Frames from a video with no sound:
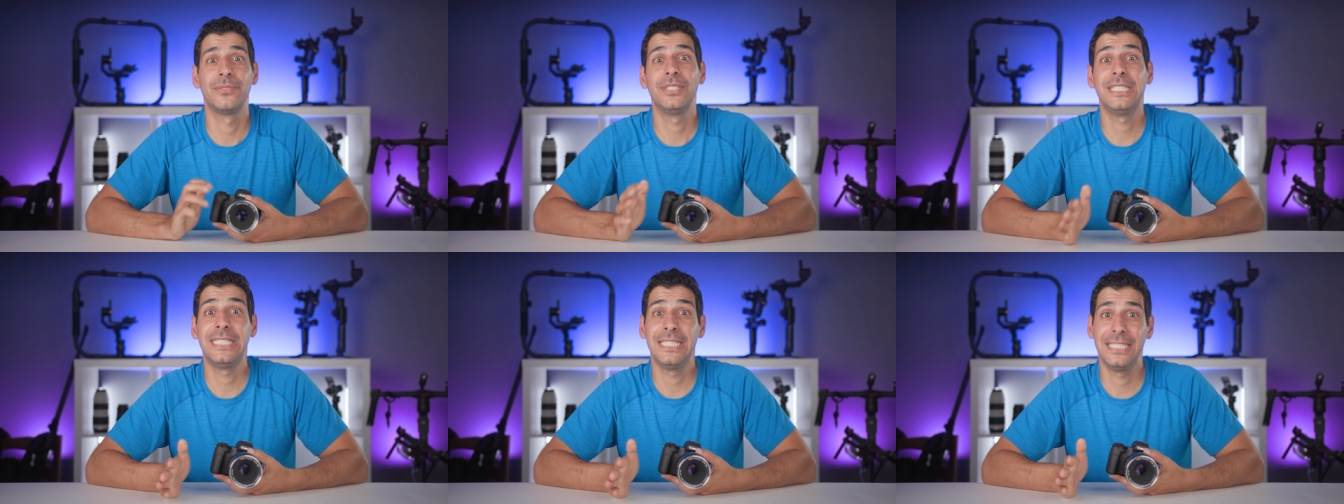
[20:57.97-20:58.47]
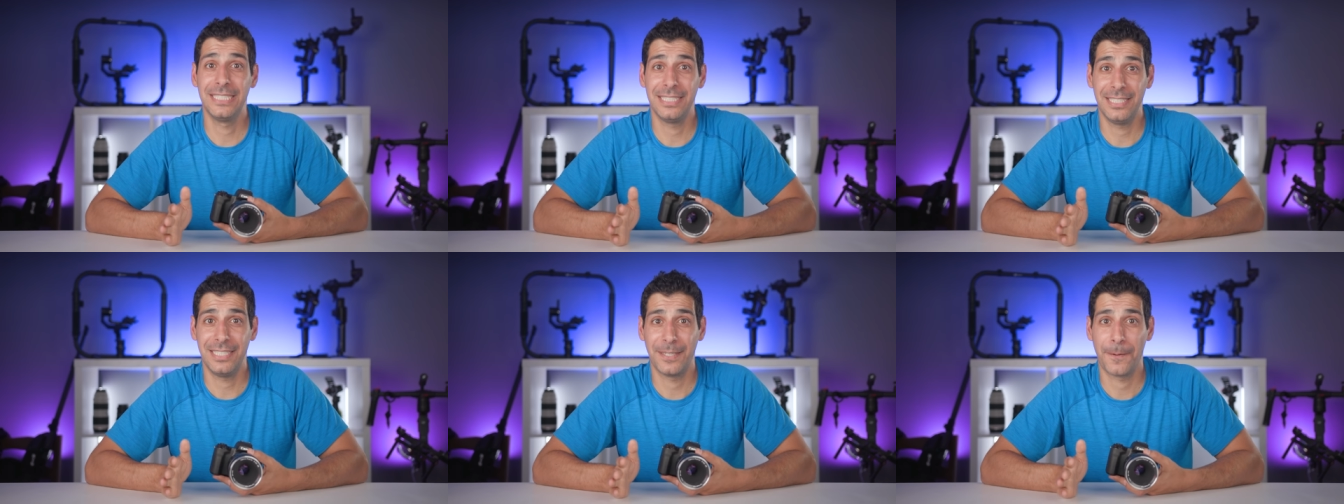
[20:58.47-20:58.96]

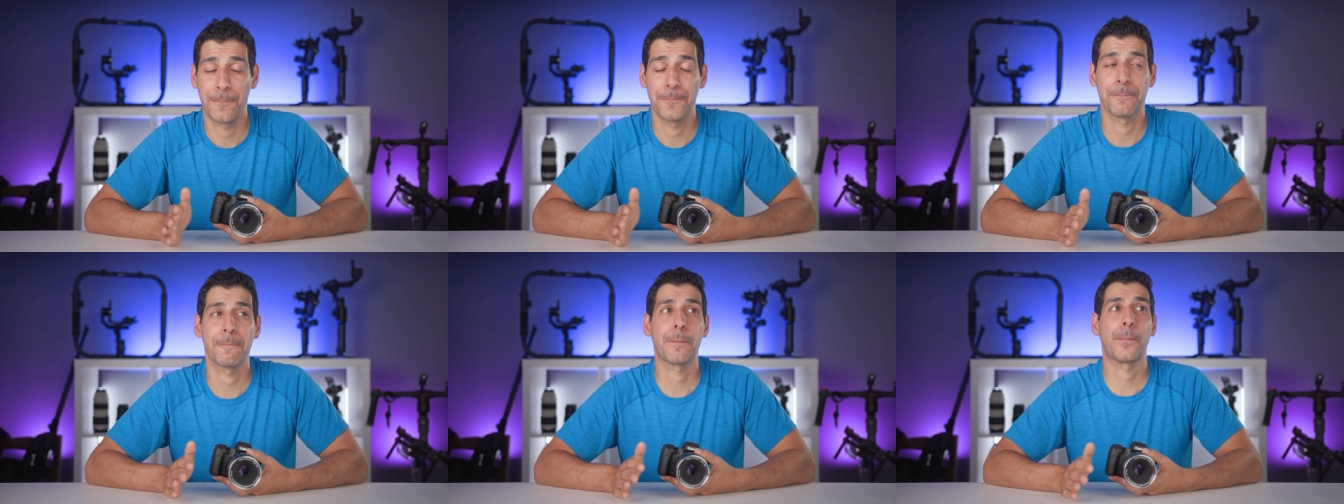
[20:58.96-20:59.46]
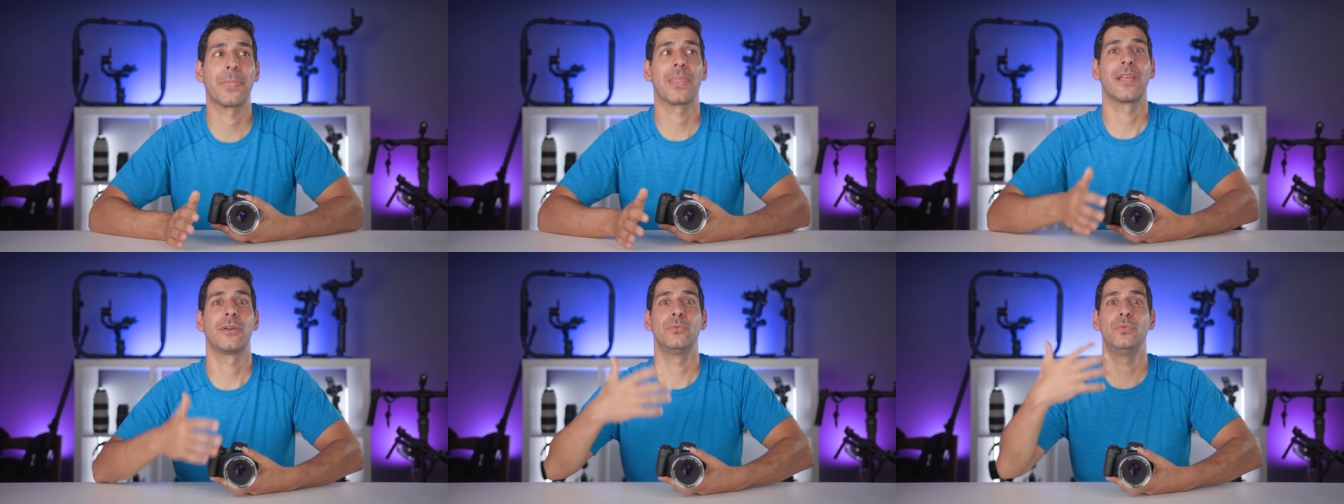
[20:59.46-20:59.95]
really
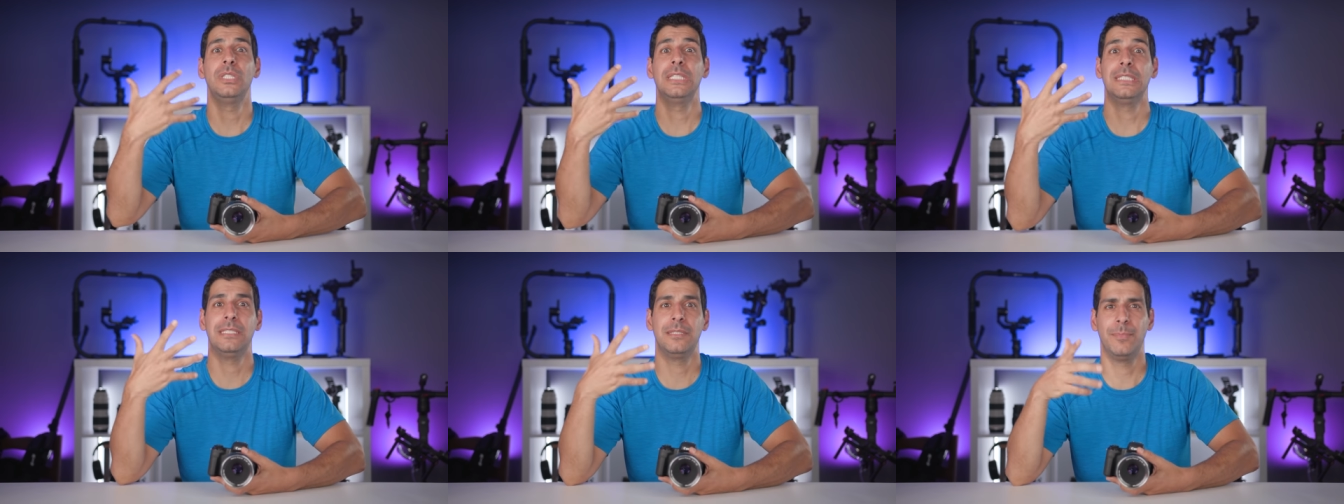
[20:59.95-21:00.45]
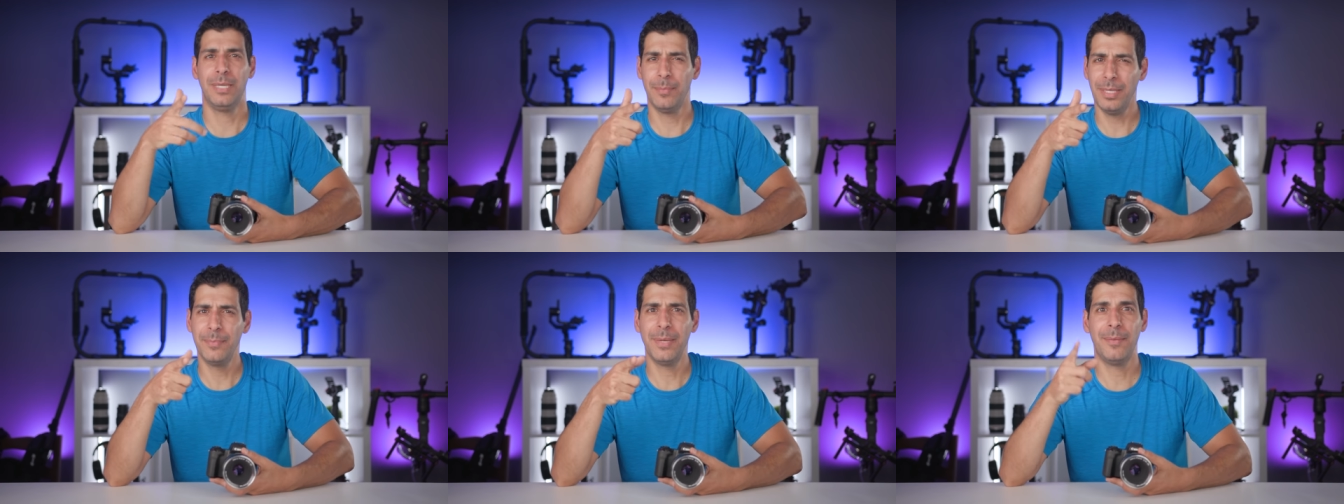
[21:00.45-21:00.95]
really.
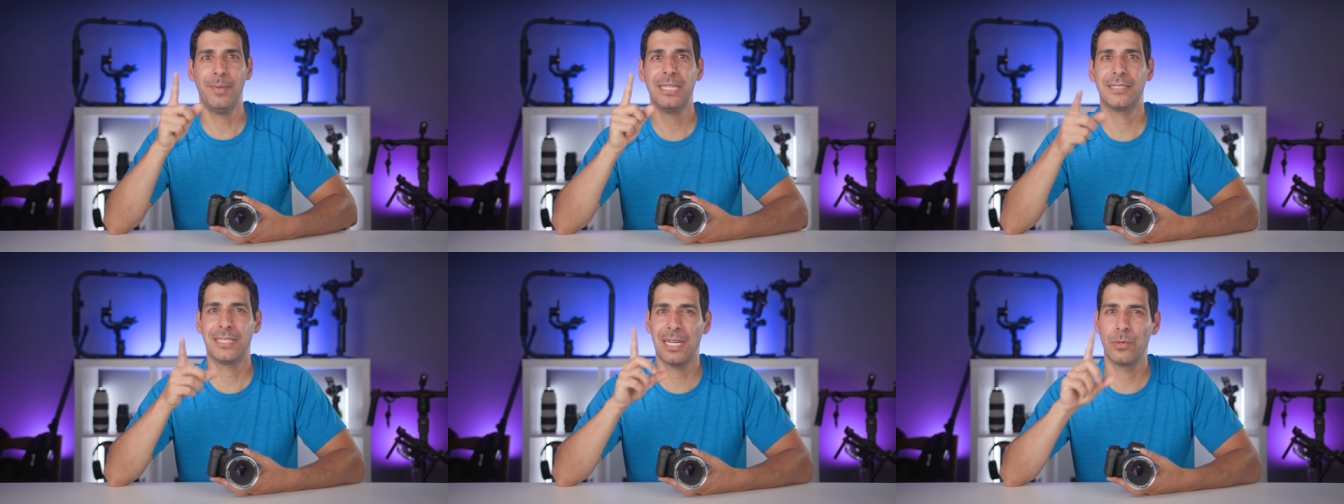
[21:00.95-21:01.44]
Maybe maybe it's